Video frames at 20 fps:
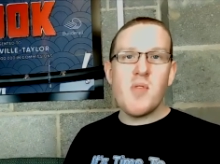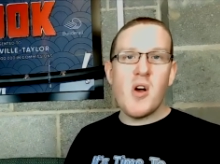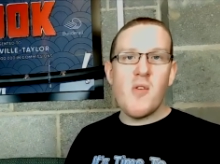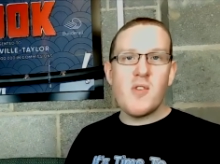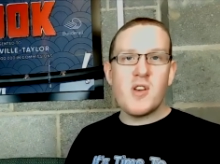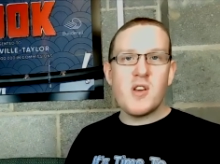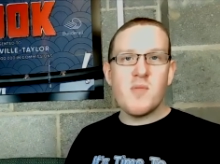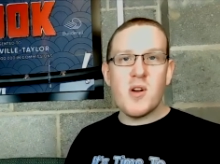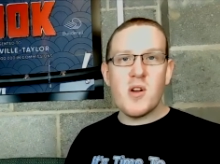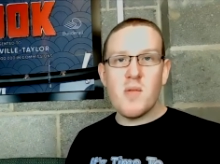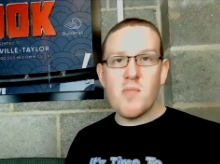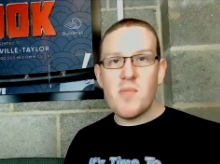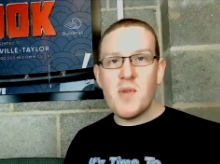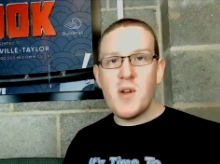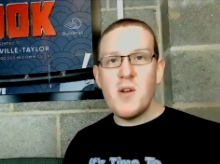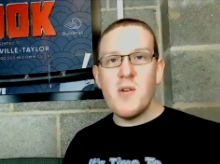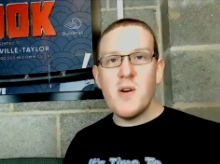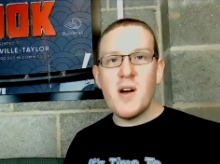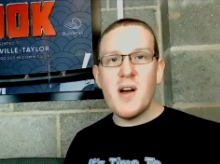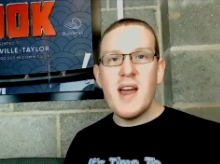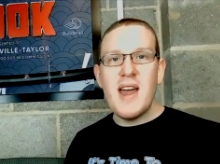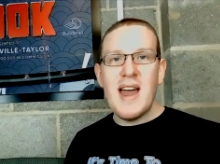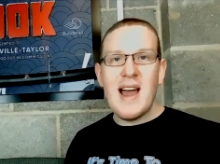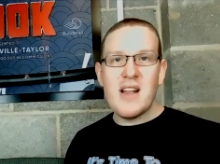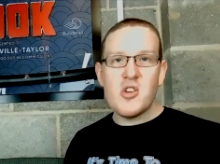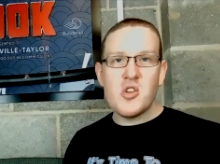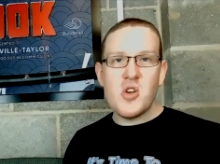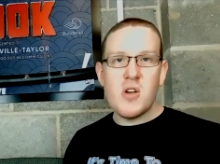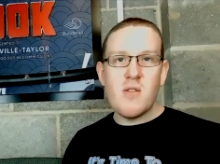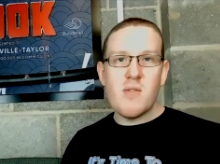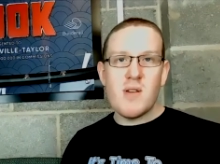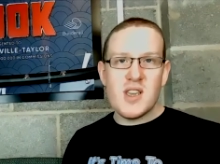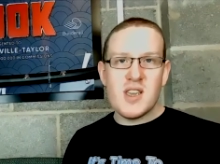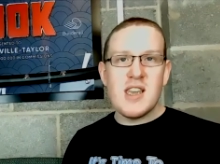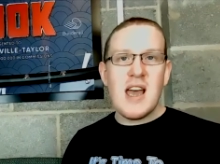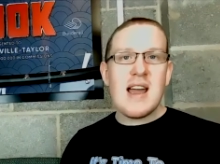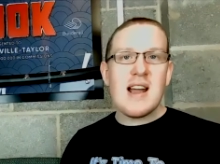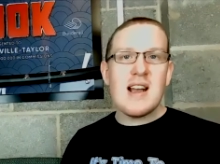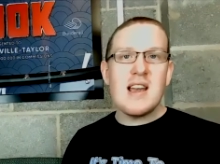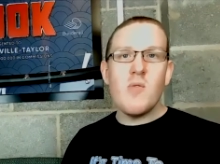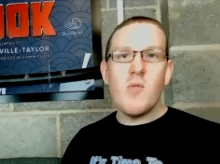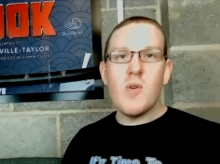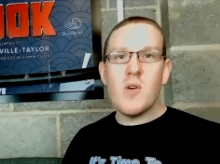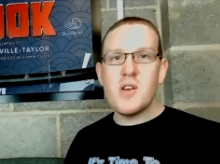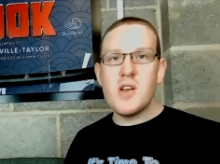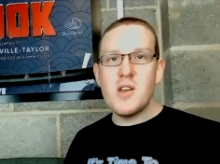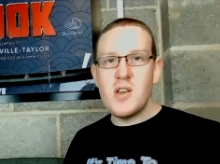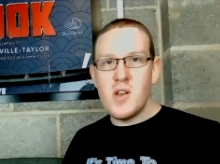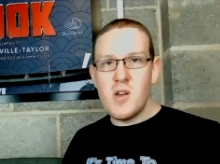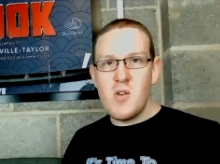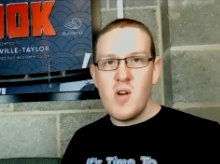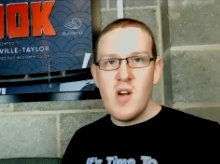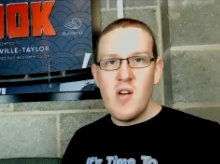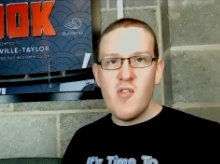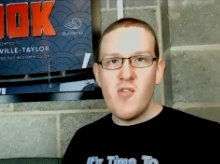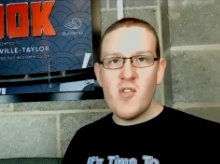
over to my computer and show you exactly what to do